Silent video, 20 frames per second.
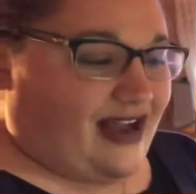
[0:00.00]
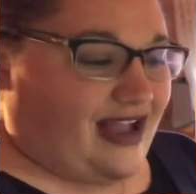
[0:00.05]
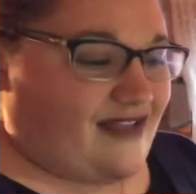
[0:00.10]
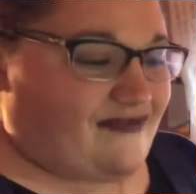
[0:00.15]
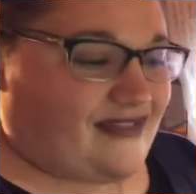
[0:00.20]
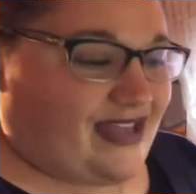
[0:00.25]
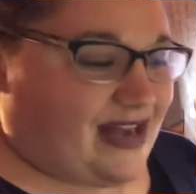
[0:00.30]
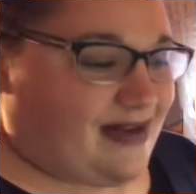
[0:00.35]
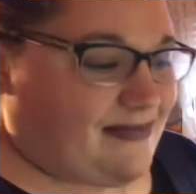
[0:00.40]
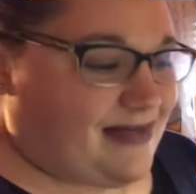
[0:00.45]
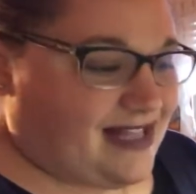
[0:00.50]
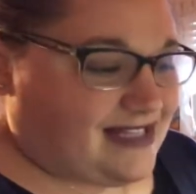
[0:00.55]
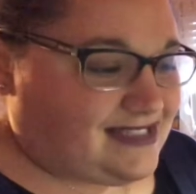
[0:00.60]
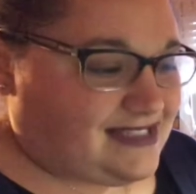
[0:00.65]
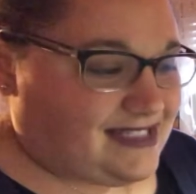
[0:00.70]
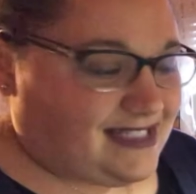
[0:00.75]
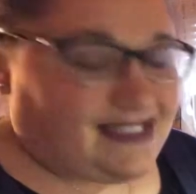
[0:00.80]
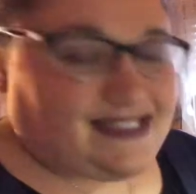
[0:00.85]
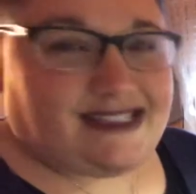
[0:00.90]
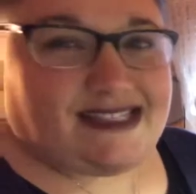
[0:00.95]
I've got about
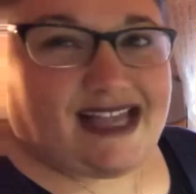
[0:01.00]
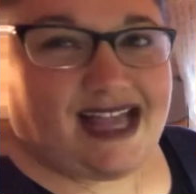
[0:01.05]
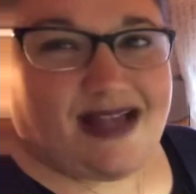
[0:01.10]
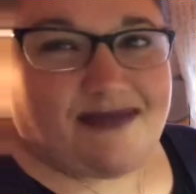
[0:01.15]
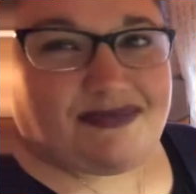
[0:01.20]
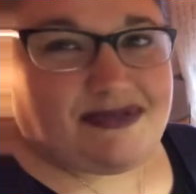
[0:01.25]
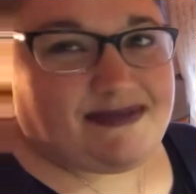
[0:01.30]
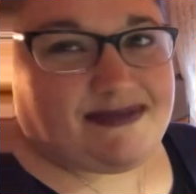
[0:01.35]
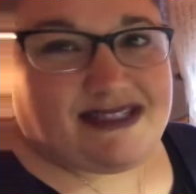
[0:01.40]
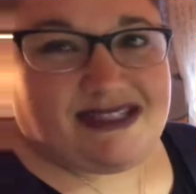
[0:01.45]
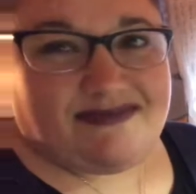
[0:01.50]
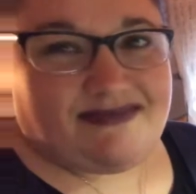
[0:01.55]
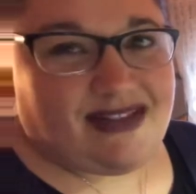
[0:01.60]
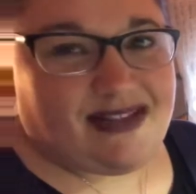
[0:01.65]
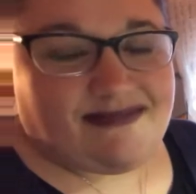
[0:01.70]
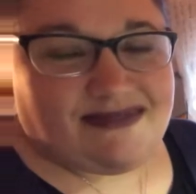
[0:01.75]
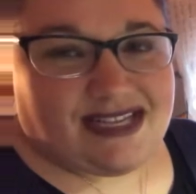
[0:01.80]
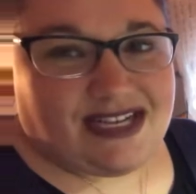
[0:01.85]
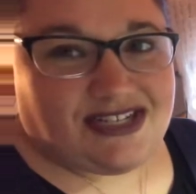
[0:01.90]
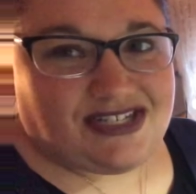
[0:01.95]
6 cups, but
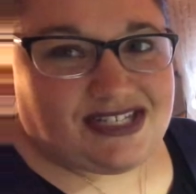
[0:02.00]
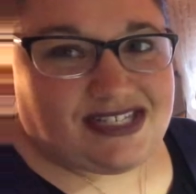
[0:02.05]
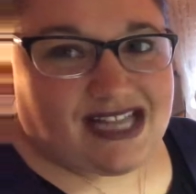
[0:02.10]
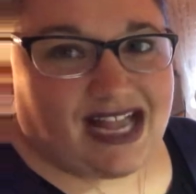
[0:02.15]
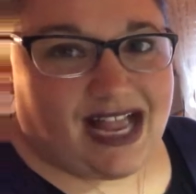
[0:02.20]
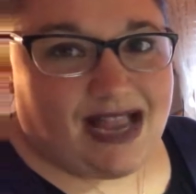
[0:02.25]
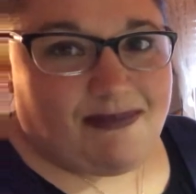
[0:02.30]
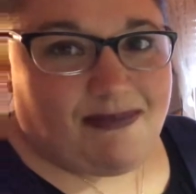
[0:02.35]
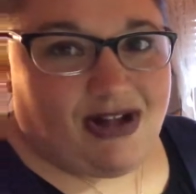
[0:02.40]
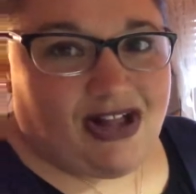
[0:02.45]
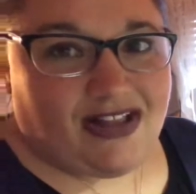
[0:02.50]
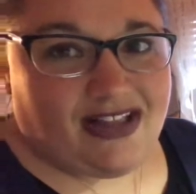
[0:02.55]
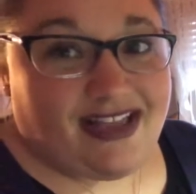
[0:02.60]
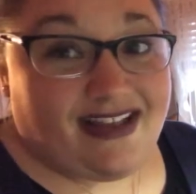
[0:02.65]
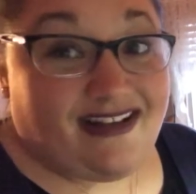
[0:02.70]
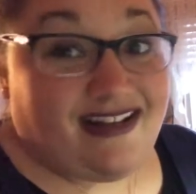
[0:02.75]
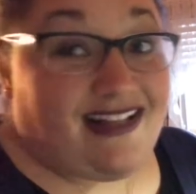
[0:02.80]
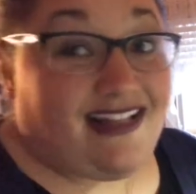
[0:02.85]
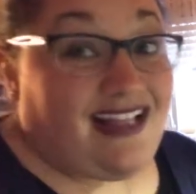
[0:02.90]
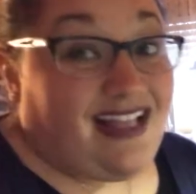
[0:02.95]
sometimes I just eyeball it.